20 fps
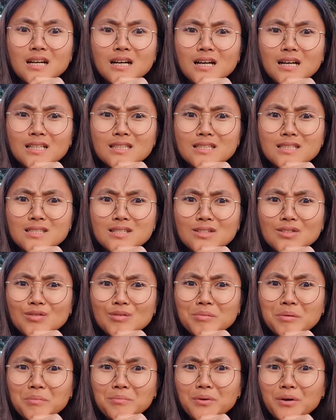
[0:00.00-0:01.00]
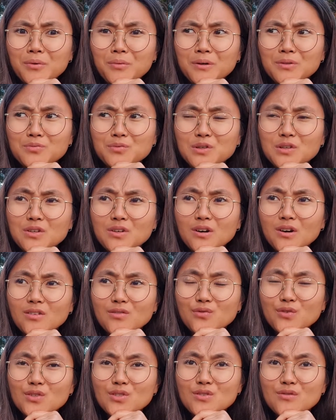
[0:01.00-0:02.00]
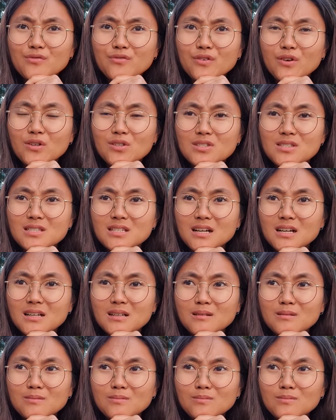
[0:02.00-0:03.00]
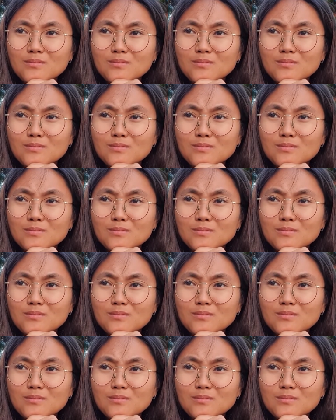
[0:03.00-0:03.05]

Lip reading: I don't remember what we got for the first time.